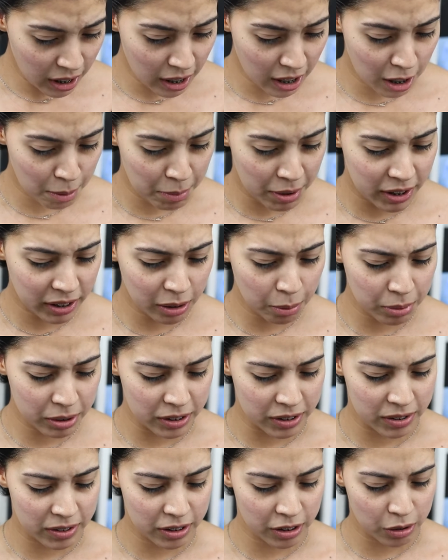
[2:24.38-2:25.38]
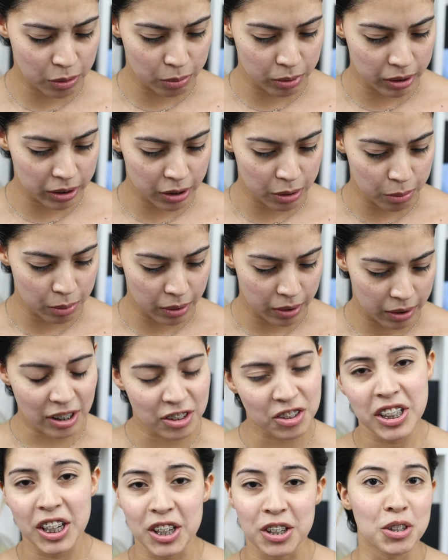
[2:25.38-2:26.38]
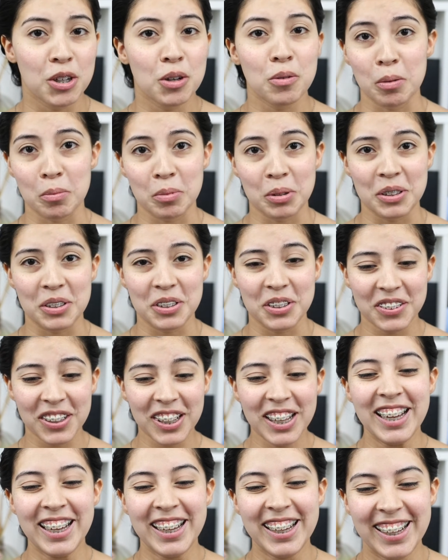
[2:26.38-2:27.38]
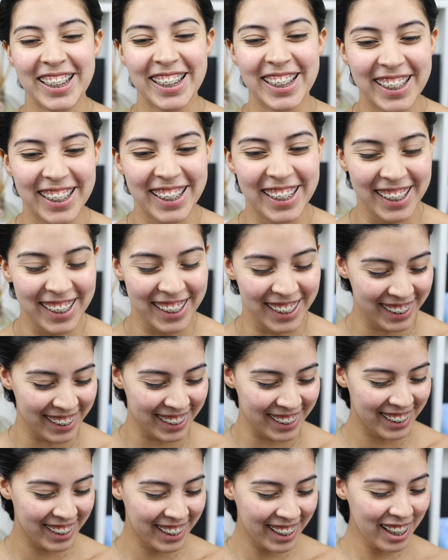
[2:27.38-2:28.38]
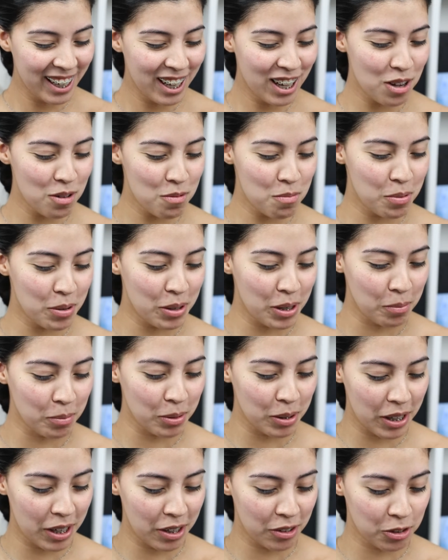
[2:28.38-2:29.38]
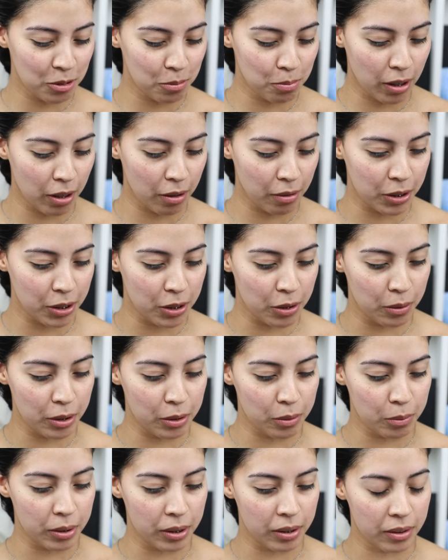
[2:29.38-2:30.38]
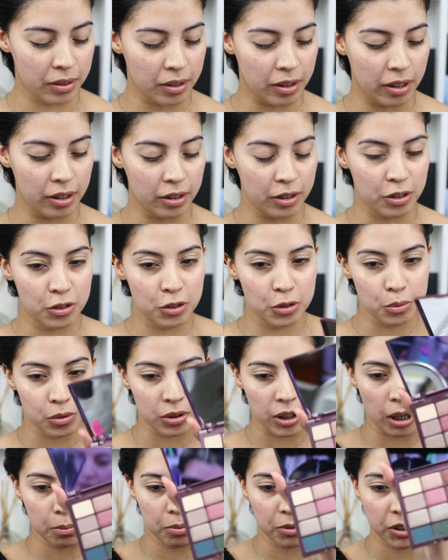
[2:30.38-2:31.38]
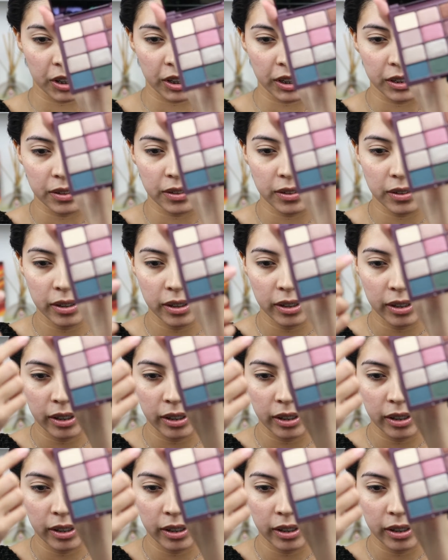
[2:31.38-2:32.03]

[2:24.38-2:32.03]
I think I'm gonna stick really with, actually I don't know what I'm gonna do. But I'm gonna actually probably go in with the two top shades,